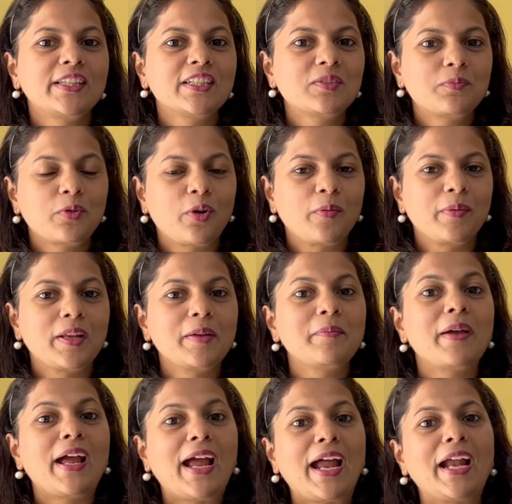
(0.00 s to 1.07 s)
this
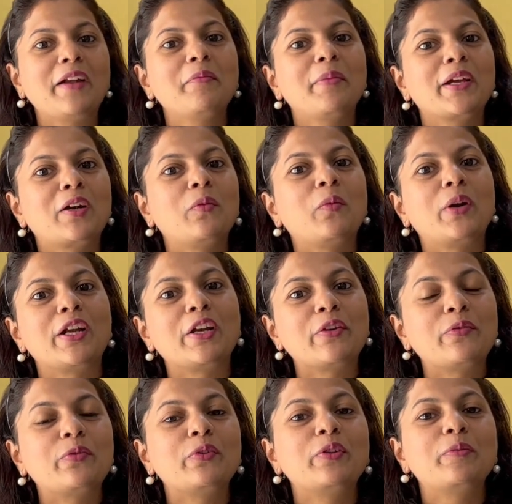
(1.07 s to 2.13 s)
problem and bake a
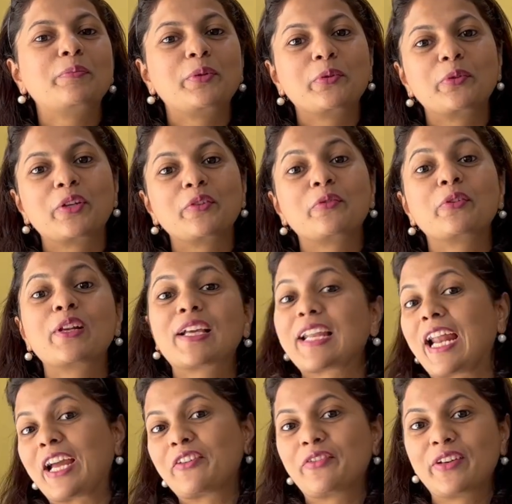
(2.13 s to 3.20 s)
wonderful, beautiful
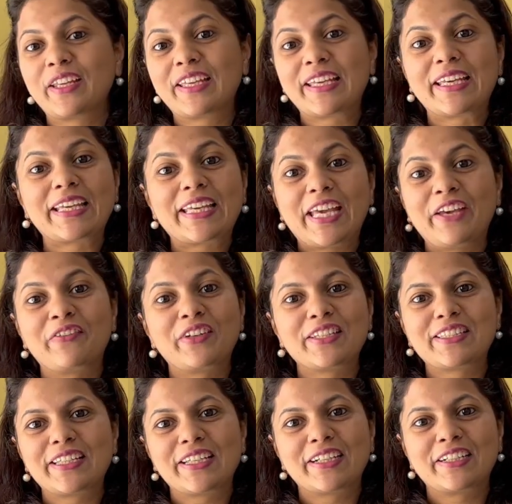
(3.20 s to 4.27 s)
crack-free cake every
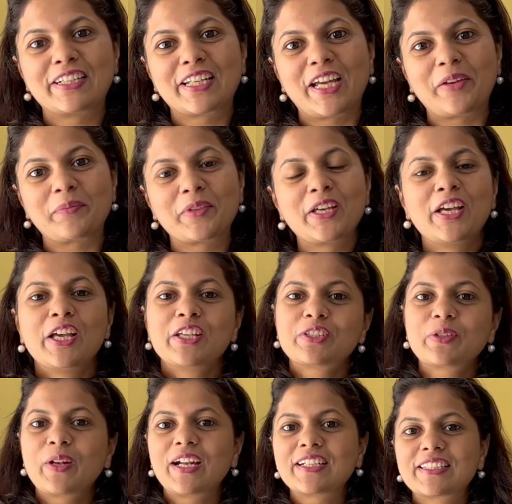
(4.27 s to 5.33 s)
single time.
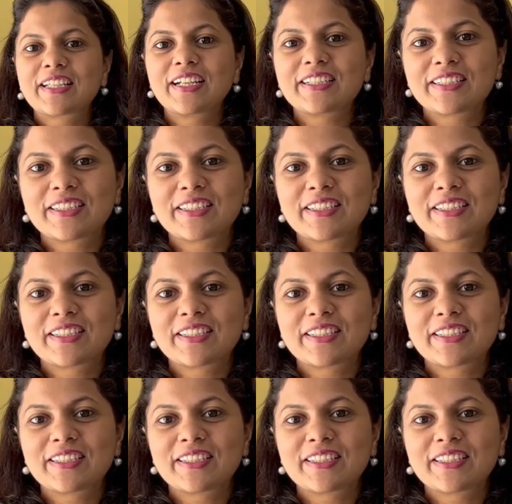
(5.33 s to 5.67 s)
So let's get